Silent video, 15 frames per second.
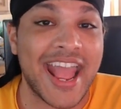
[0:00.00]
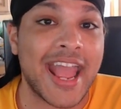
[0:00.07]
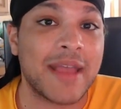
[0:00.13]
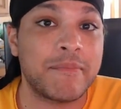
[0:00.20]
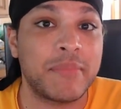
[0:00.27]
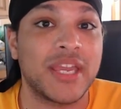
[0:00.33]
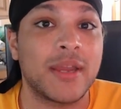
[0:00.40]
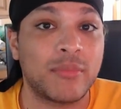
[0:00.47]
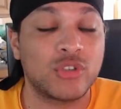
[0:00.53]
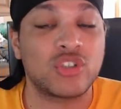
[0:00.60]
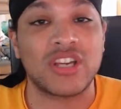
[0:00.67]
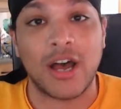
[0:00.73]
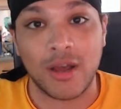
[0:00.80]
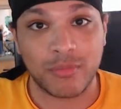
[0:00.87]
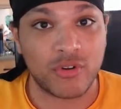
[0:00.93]
and be able
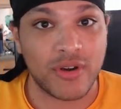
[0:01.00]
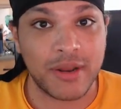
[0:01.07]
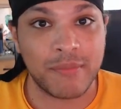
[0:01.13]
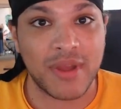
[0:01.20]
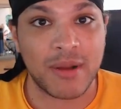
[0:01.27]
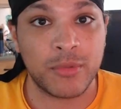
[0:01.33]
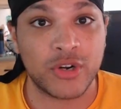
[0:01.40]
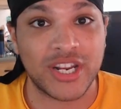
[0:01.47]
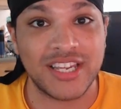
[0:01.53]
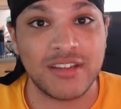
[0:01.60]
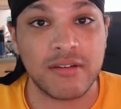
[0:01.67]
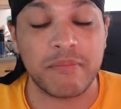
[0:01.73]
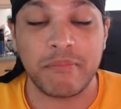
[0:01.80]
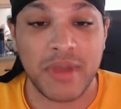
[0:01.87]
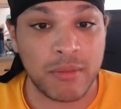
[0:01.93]
to upgrade
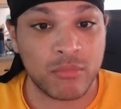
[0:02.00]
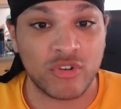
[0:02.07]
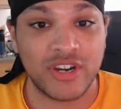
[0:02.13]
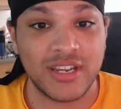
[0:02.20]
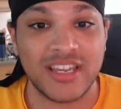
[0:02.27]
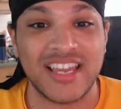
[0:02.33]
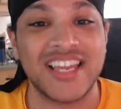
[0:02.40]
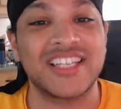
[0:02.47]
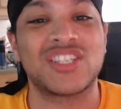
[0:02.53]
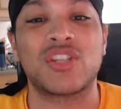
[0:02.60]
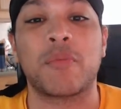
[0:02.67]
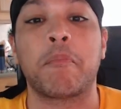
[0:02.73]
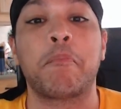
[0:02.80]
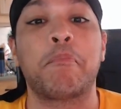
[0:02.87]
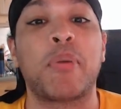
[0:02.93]
memory is the